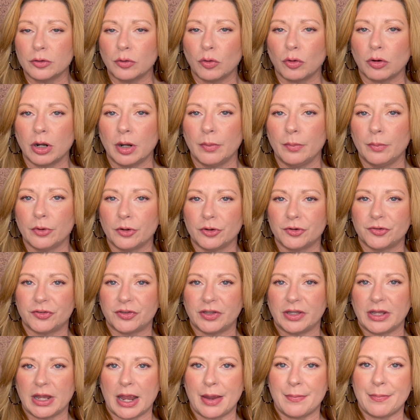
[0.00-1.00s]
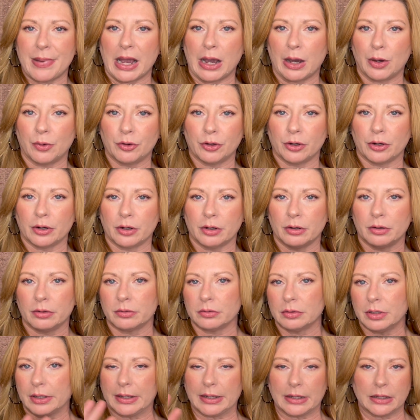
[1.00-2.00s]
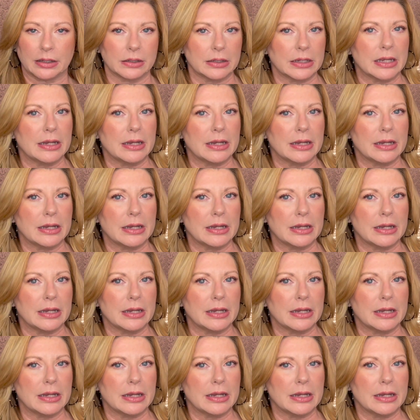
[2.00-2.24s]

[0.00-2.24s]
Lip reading: Laura Mercier powder like